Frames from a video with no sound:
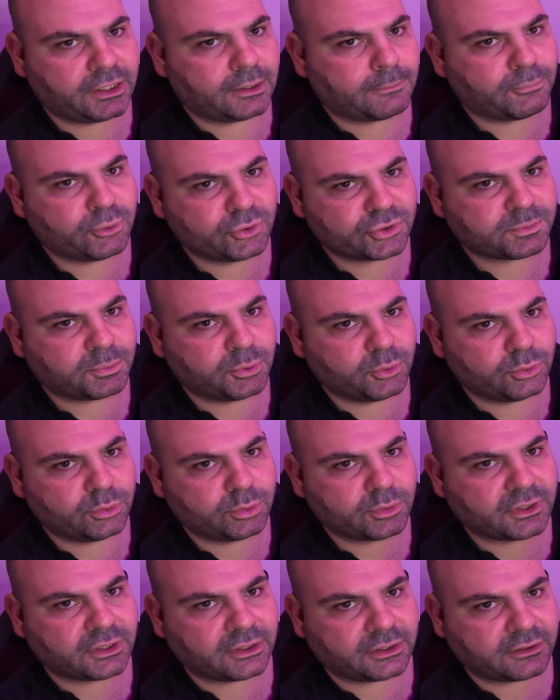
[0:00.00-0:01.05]
push-pull
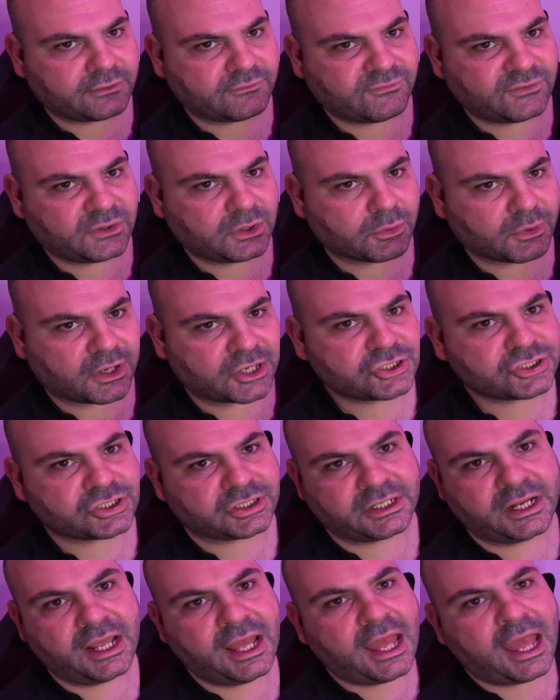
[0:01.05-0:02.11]
configuration,